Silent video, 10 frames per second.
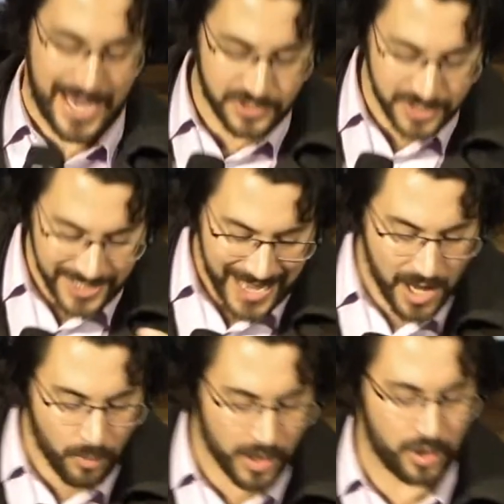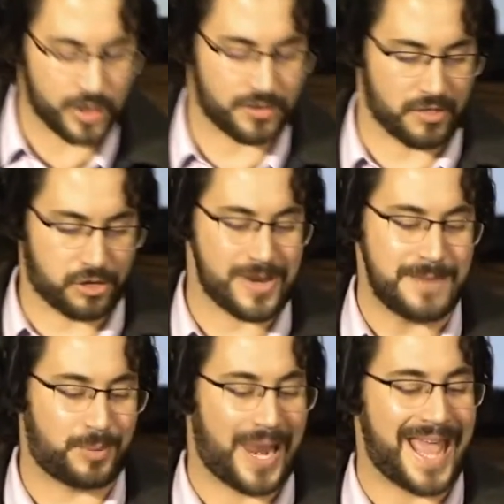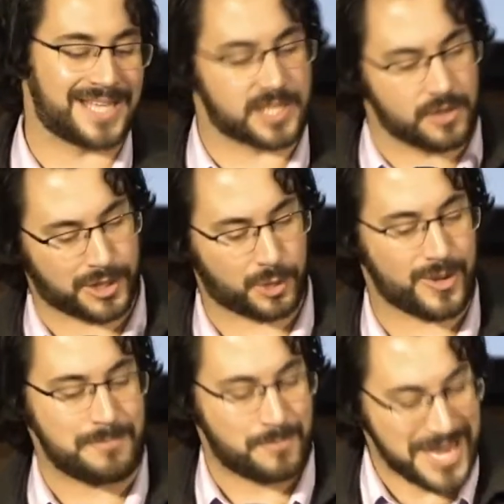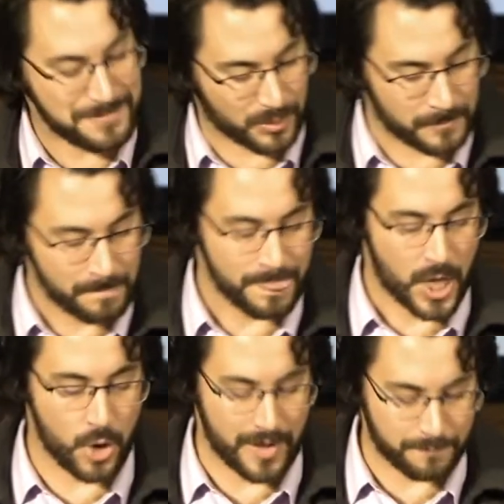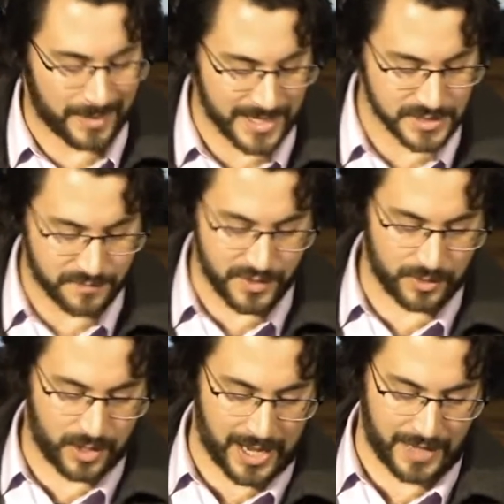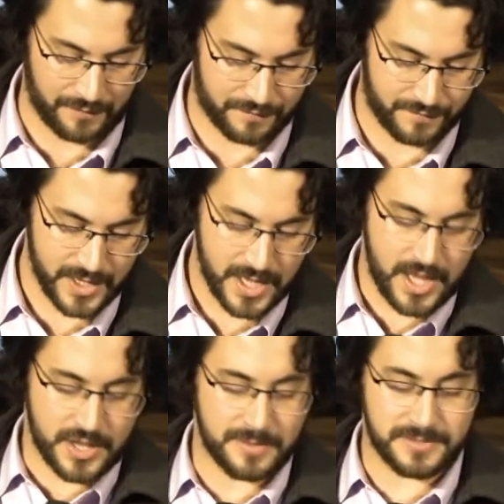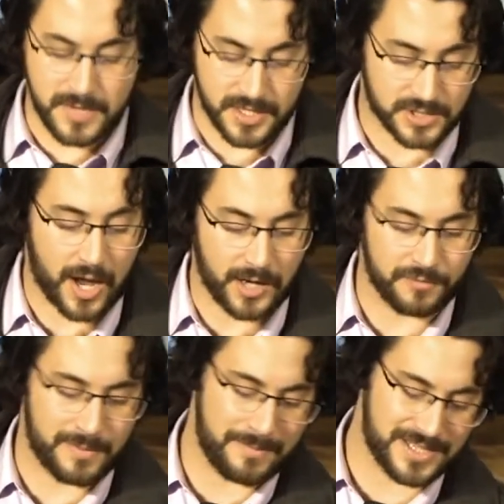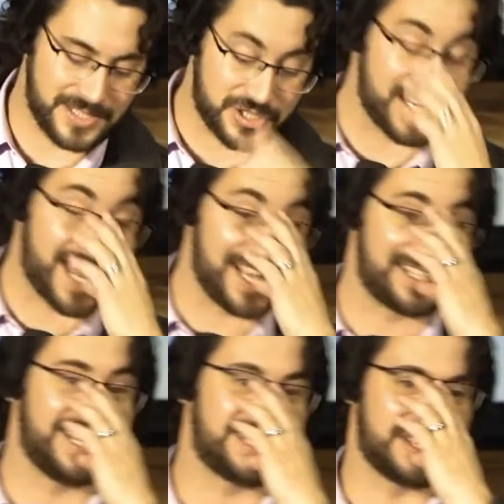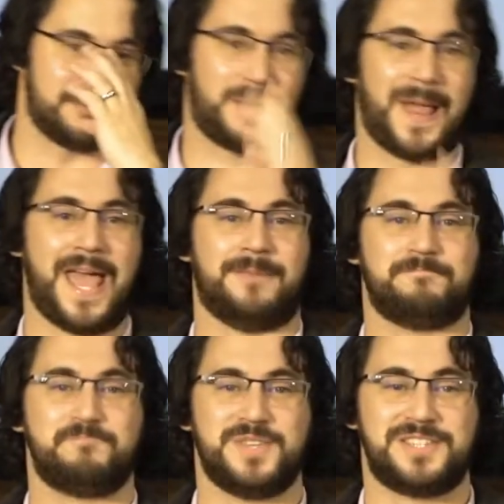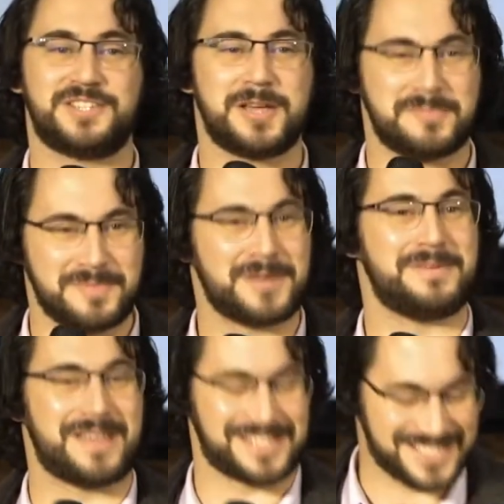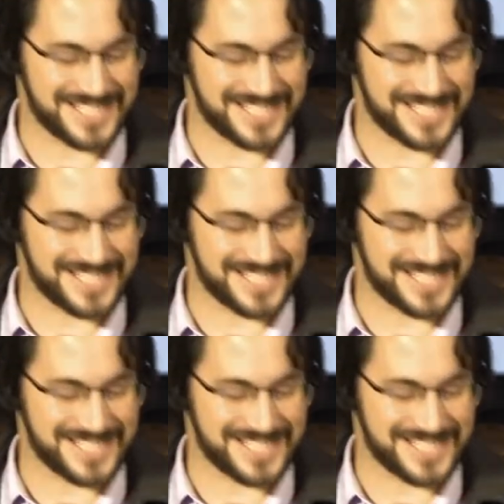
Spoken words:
And so today I want to look at the three plans and the three people who have plans for your life. The title of my message today is Stick to the Plan. This is going to be about